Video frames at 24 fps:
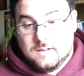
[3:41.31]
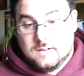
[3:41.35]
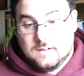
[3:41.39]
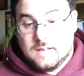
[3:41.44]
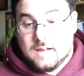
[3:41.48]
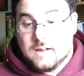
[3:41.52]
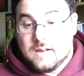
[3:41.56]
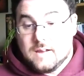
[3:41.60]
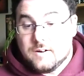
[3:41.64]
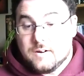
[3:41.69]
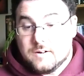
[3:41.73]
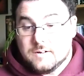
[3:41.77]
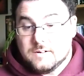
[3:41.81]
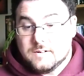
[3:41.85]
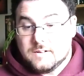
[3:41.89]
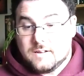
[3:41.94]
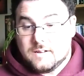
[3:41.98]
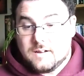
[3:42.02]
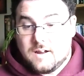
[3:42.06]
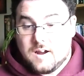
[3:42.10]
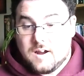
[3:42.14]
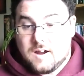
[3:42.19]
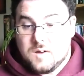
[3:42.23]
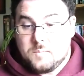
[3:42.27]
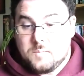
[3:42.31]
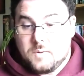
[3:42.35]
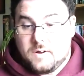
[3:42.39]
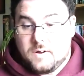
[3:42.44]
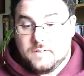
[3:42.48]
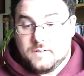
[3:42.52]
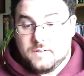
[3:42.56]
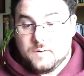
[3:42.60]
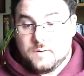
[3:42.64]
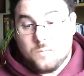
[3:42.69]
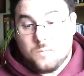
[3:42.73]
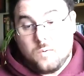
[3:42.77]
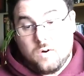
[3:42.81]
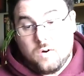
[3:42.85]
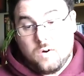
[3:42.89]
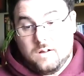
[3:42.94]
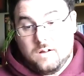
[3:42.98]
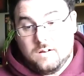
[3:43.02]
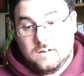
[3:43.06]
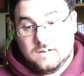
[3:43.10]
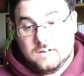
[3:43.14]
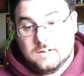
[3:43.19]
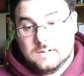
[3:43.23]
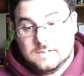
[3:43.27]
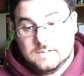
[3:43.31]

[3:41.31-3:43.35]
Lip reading: They hung the harp on the wall,